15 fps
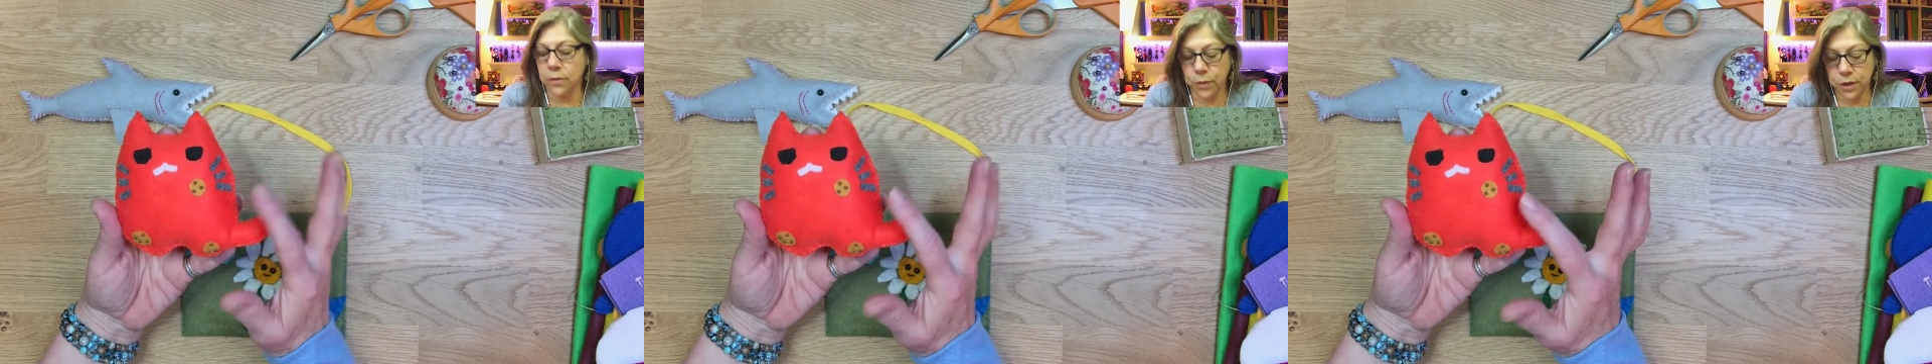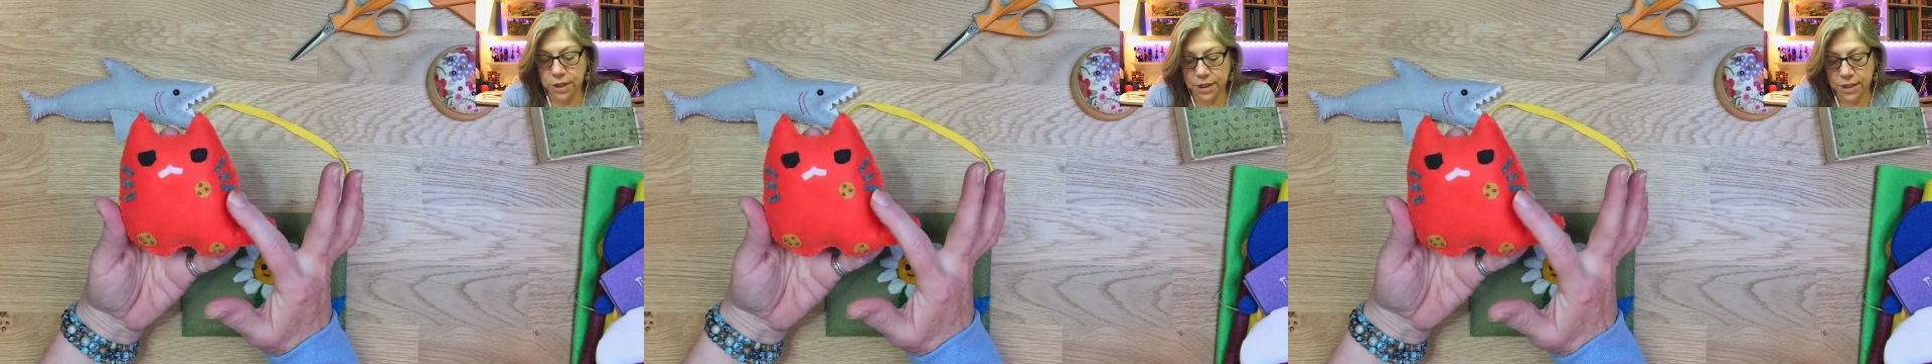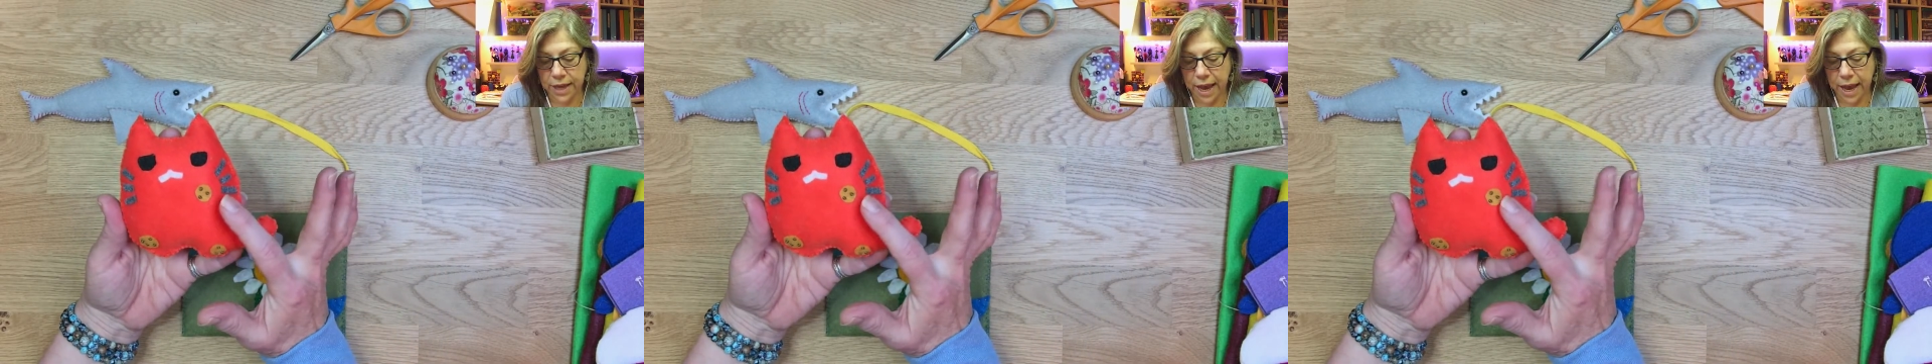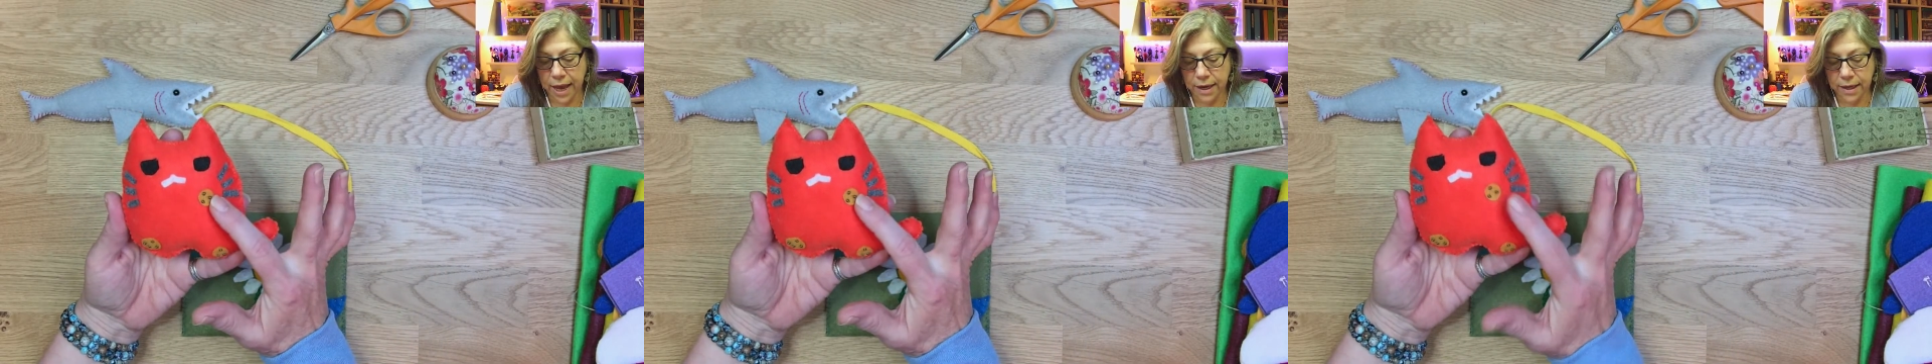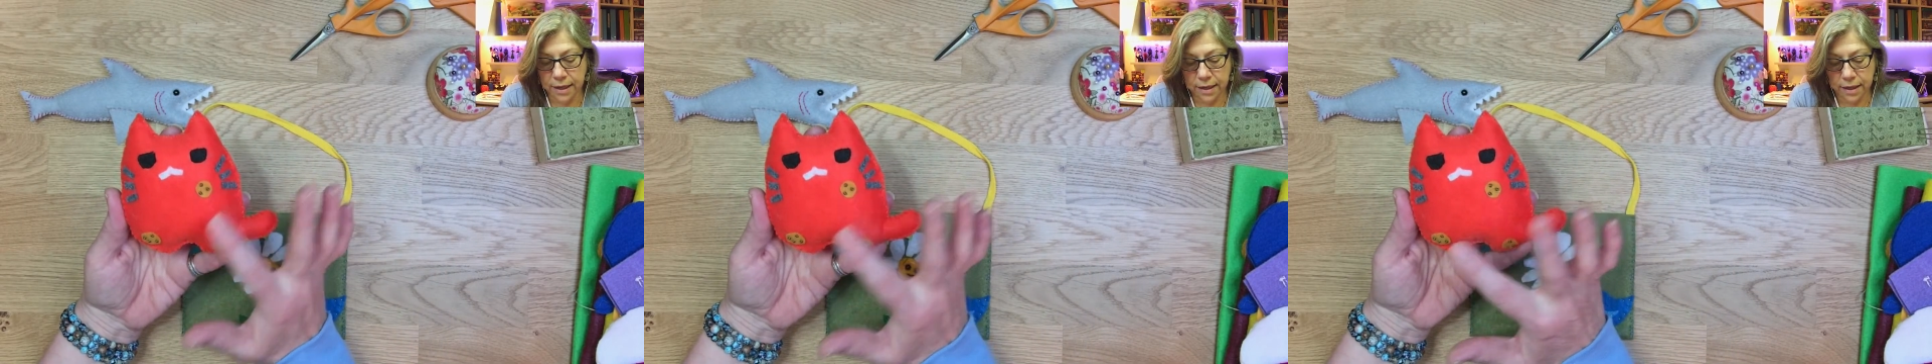We just
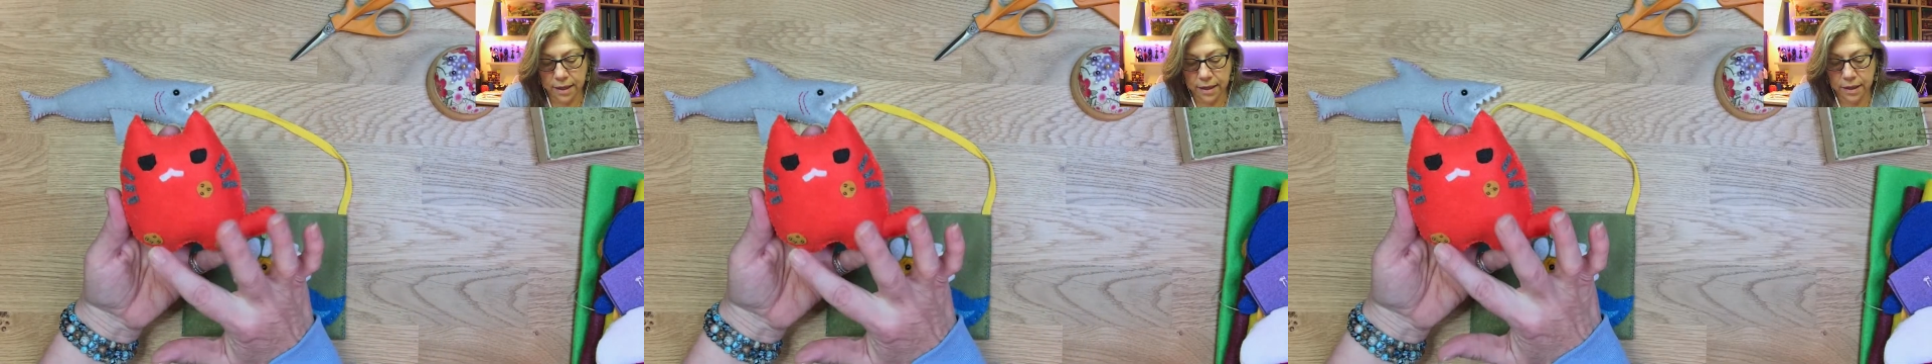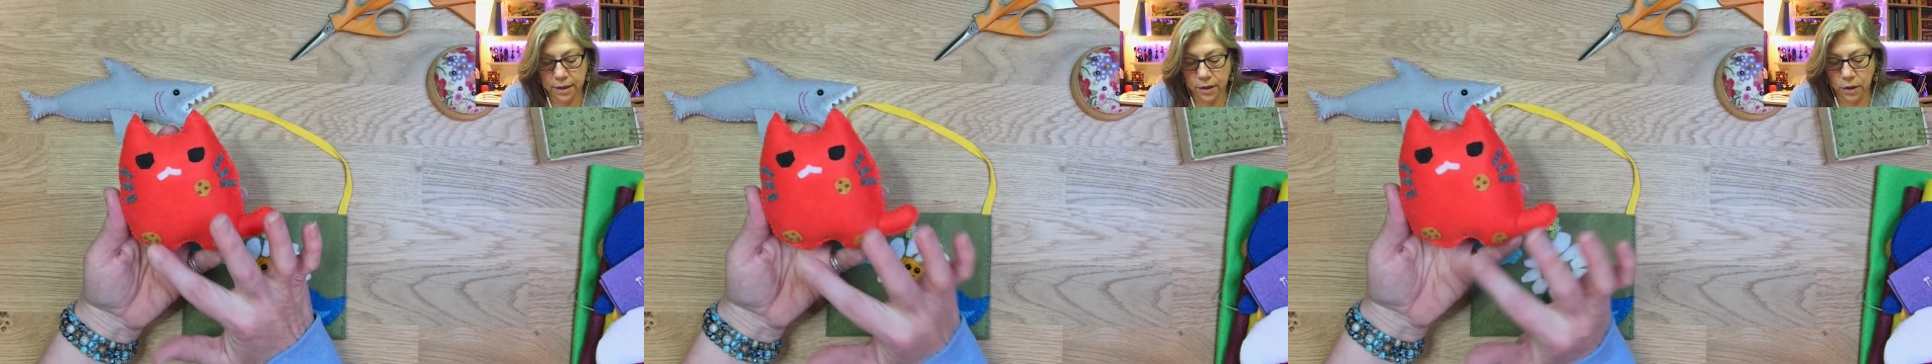added the